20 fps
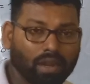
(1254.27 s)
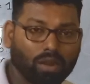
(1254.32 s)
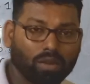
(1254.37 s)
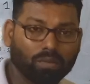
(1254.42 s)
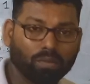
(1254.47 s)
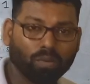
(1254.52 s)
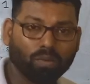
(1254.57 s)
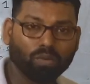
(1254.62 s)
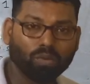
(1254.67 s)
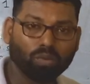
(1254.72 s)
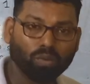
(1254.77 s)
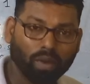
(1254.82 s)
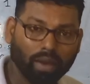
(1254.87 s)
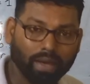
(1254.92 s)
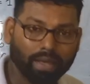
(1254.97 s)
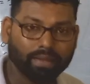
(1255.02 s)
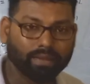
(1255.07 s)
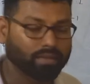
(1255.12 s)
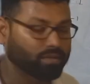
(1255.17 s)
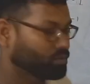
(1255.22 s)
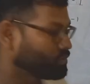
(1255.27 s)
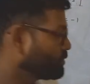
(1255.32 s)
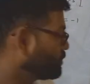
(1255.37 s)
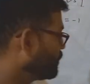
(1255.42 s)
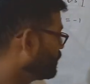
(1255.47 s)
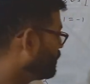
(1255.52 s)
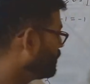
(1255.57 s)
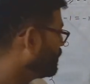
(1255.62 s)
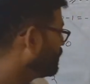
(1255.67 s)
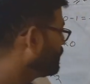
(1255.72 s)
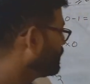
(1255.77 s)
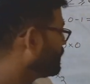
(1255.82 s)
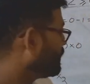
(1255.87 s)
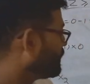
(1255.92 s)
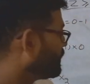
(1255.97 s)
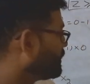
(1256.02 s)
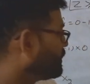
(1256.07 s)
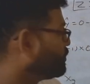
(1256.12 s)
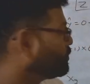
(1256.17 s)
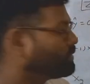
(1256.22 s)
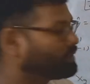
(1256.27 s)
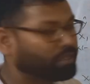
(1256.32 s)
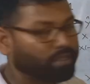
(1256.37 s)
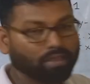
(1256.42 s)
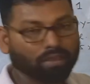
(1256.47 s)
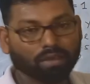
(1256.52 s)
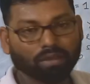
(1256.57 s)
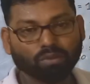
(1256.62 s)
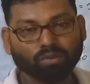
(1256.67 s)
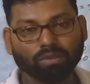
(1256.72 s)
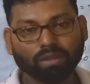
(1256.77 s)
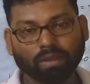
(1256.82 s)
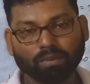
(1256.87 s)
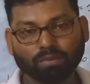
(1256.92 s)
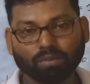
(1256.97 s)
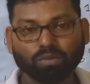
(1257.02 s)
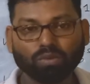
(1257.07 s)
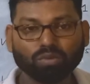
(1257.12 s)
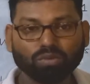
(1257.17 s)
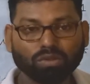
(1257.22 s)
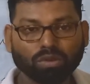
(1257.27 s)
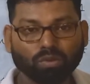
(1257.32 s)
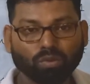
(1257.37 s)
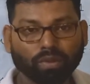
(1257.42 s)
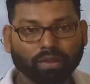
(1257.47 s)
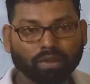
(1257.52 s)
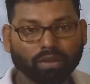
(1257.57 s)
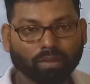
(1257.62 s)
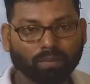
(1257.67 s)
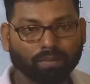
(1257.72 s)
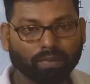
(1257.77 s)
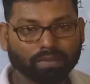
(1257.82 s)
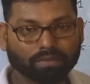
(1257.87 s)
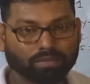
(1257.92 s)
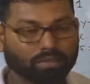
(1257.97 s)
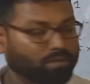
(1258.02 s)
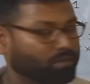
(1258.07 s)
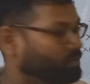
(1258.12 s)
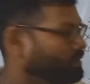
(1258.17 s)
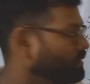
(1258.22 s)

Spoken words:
output? 1. So here we have to do the weight updation.